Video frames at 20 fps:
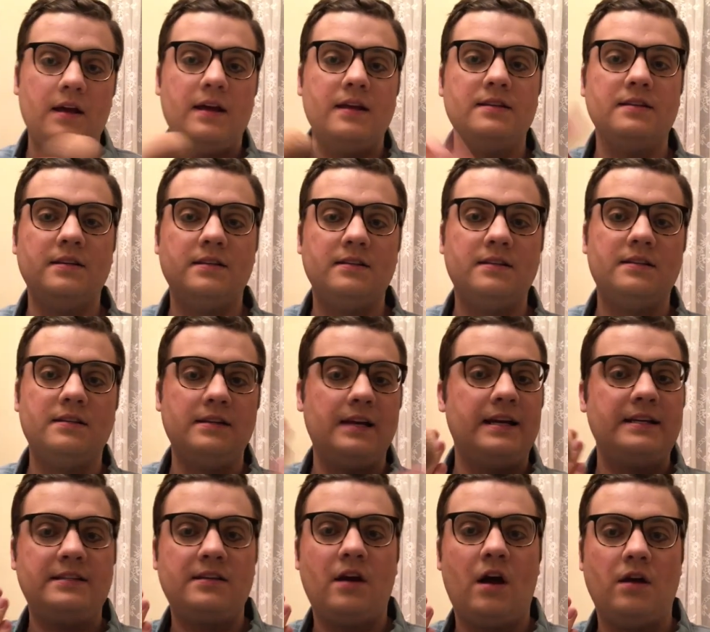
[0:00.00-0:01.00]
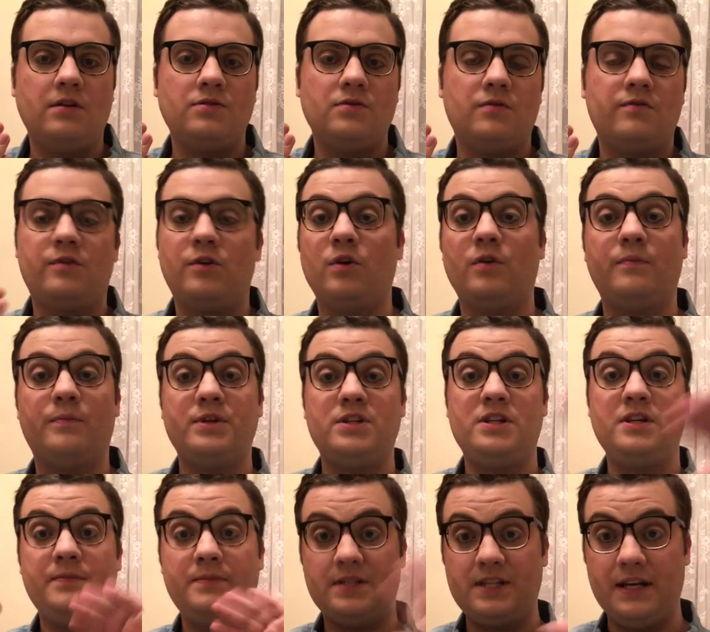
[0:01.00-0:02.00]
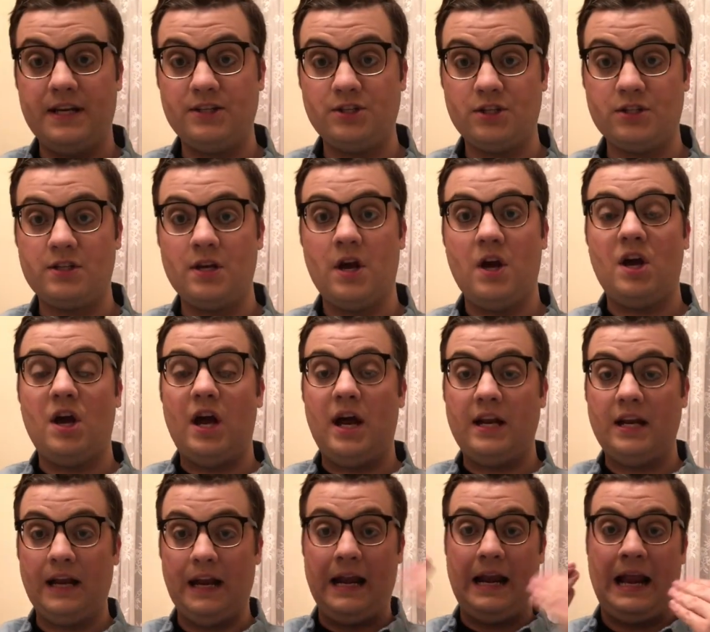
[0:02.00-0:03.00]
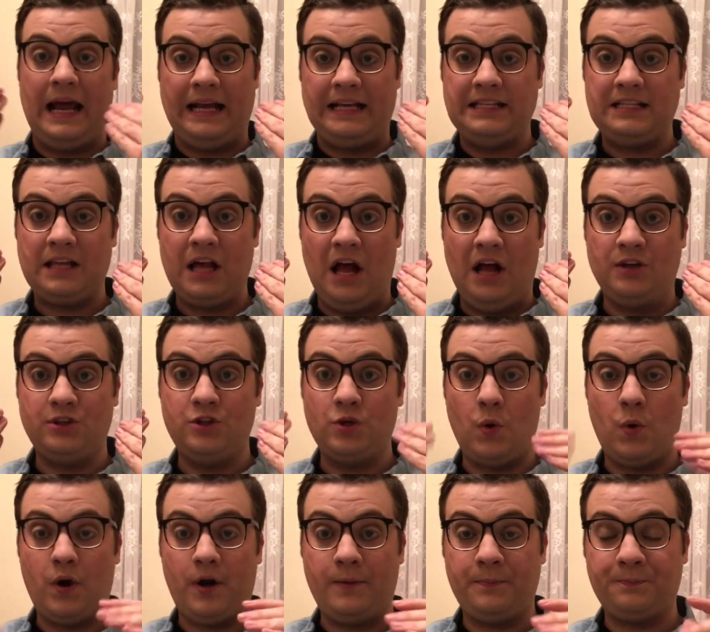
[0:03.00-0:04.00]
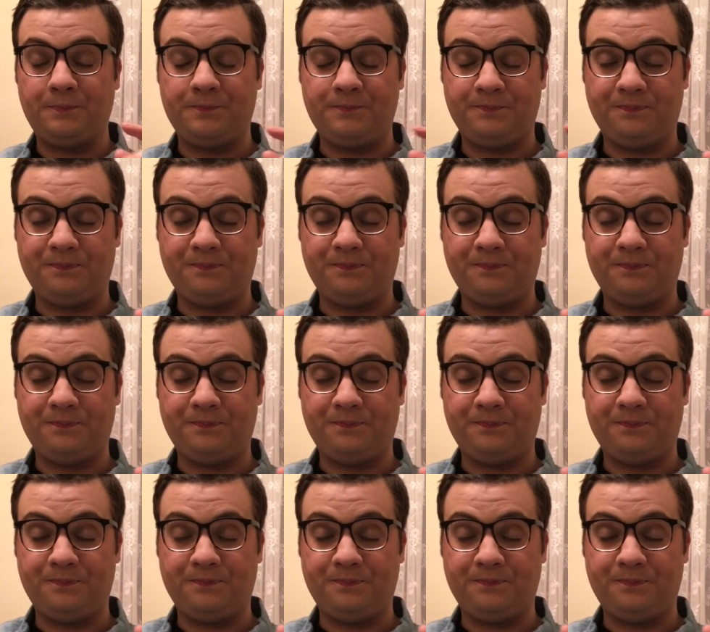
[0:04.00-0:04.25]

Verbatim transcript: is a nice contour for preceding stages, a nice contour,